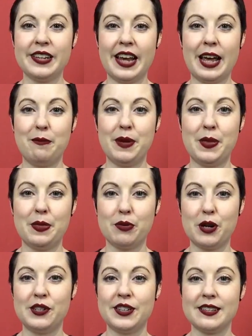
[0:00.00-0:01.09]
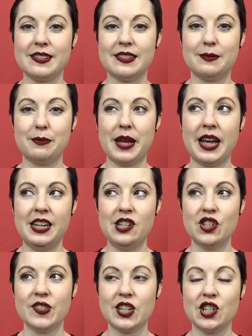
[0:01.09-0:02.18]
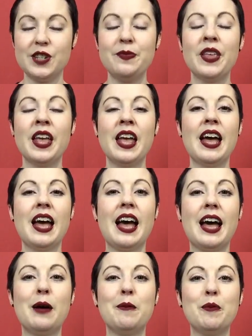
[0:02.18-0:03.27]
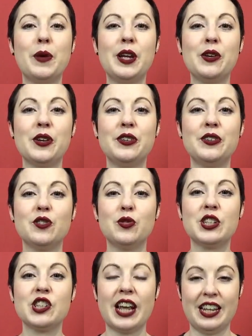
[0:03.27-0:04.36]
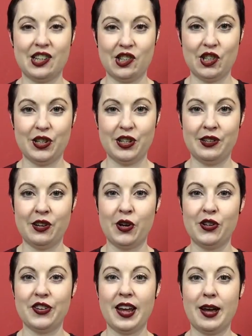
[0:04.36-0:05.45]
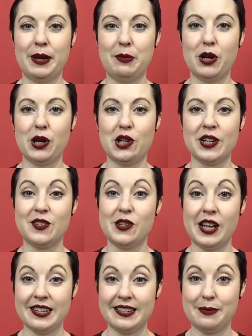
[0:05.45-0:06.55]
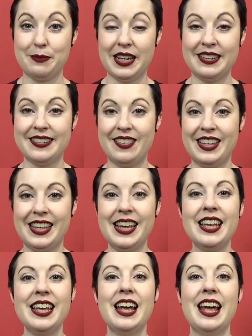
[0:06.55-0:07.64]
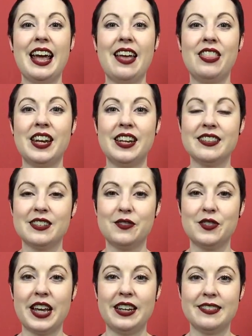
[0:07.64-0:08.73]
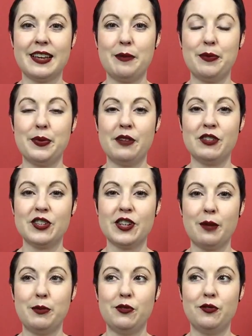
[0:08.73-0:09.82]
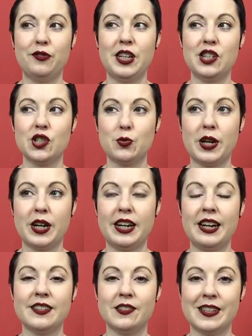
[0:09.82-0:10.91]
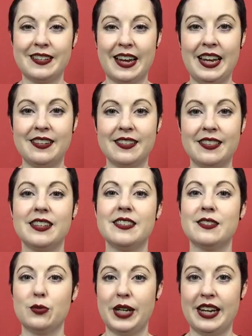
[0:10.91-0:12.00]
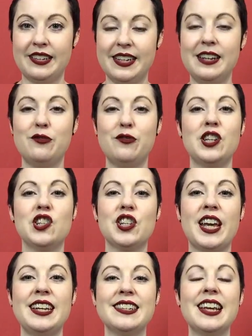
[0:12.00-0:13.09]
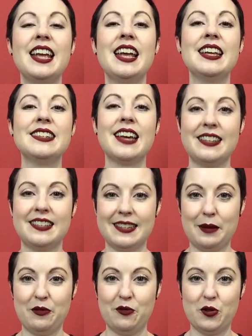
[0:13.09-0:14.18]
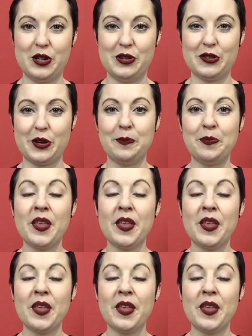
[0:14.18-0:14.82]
tab in the projects page section where you can do a challenge. You can note how many projects you'd like to complete in the year, and then it sort of tallies up every time you finish one and enter a date that's 2018 finish date, tallies it up for you. So